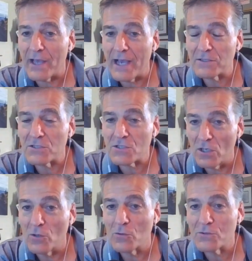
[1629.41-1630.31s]
that
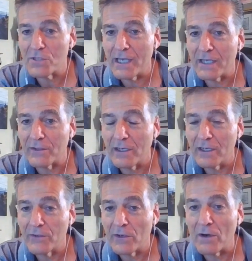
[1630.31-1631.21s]
shows that
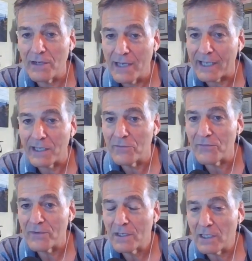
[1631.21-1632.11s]
there are
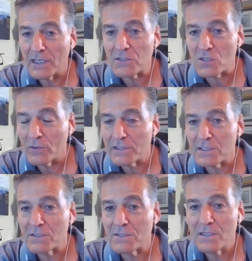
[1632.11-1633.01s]
negative
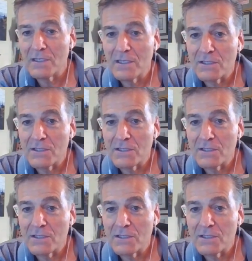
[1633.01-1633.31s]
consequences